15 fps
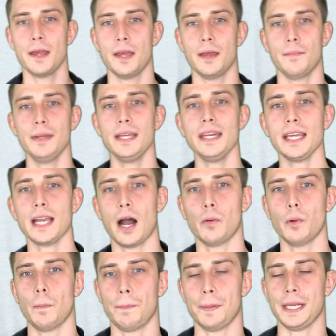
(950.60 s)
Meaning
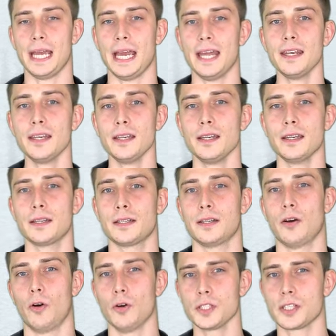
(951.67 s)
our Pn
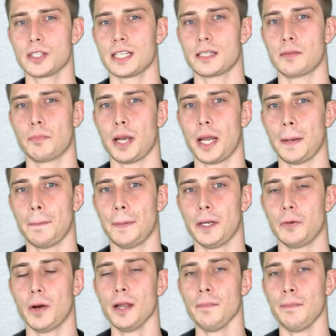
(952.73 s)
also does imply
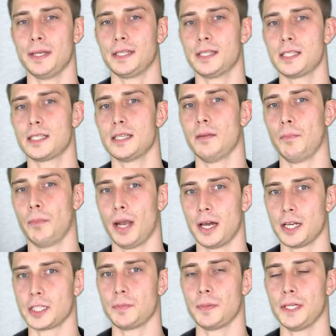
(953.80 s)
P1, but this
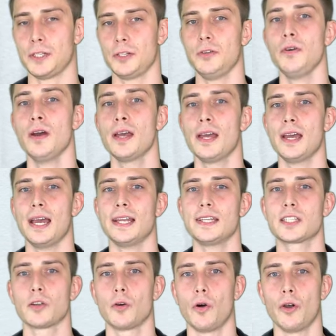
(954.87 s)
implies P2 and
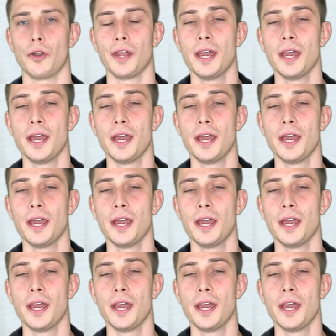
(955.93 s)
so on.